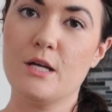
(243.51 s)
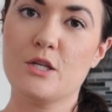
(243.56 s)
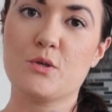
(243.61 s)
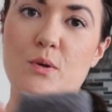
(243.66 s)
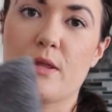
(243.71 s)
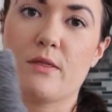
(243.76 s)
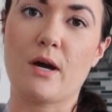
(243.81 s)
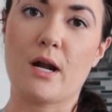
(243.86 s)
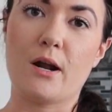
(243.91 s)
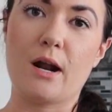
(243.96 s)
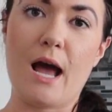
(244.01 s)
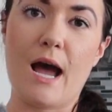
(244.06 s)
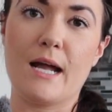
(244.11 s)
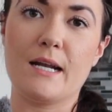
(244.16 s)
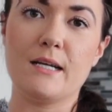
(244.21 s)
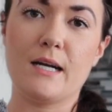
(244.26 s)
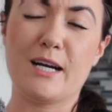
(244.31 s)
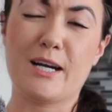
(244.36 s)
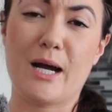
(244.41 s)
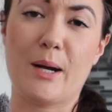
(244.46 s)
So I thought I'd
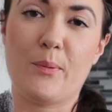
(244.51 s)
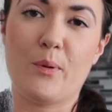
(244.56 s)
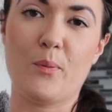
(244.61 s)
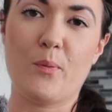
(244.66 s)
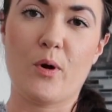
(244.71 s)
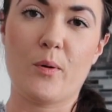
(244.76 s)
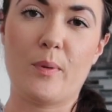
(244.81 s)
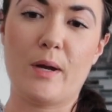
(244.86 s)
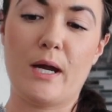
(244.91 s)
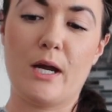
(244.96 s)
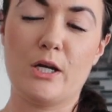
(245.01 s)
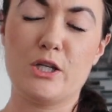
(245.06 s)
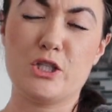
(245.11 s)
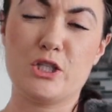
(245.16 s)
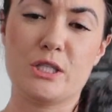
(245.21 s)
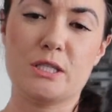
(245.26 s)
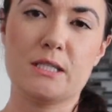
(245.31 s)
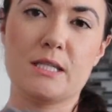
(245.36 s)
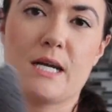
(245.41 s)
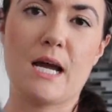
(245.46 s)
add a couple more pairs
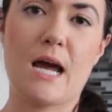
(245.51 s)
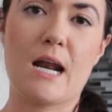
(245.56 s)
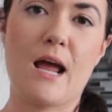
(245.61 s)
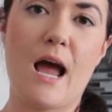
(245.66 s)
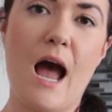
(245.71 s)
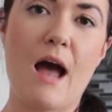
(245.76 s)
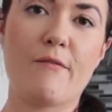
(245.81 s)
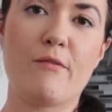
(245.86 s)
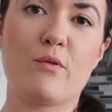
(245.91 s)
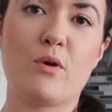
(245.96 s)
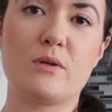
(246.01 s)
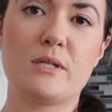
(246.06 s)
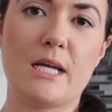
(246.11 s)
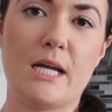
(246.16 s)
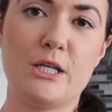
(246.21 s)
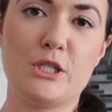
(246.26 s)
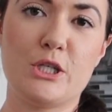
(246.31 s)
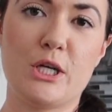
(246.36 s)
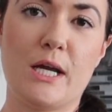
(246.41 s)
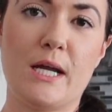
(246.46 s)
just to kind of have
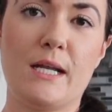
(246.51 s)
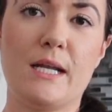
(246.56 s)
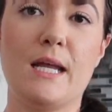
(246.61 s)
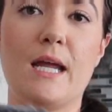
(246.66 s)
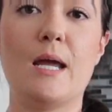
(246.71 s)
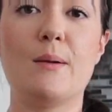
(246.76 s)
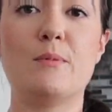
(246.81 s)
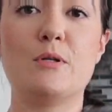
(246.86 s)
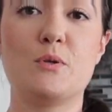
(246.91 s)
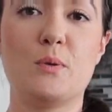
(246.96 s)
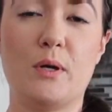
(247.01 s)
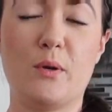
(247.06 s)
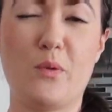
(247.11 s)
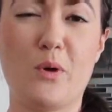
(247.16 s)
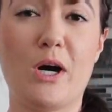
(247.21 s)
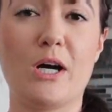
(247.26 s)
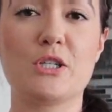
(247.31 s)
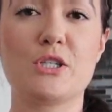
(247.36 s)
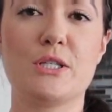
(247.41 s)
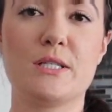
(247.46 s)
rotation in between
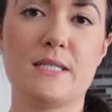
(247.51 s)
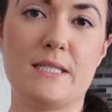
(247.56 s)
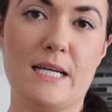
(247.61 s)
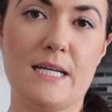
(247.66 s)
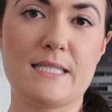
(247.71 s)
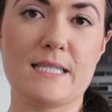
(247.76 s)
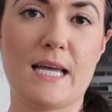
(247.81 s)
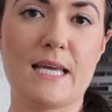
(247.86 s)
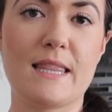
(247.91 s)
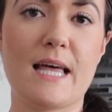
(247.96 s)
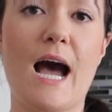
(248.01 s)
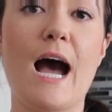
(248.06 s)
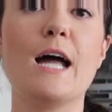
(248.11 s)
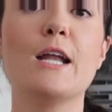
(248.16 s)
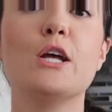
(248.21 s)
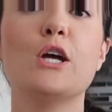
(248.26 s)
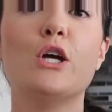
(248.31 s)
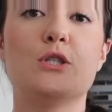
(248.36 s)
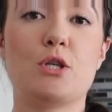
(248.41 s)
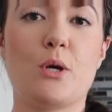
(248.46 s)
washes, things like that.
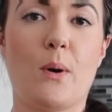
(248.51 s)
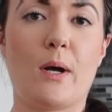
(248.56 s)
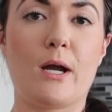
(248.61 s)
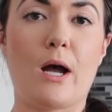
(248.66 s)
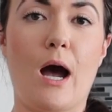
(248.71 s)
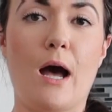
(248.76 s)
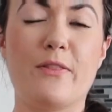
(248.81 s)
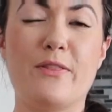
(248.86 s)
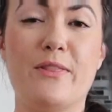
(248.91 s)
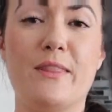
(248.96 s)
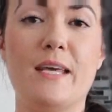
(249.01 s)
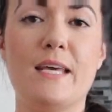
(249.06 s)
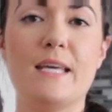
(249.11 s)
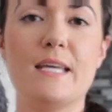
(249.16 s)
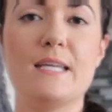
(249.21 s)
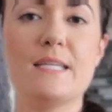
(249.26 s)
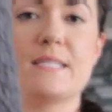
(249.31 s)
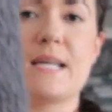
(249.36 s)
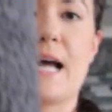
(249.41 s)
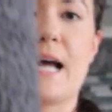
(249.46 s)
So I got these.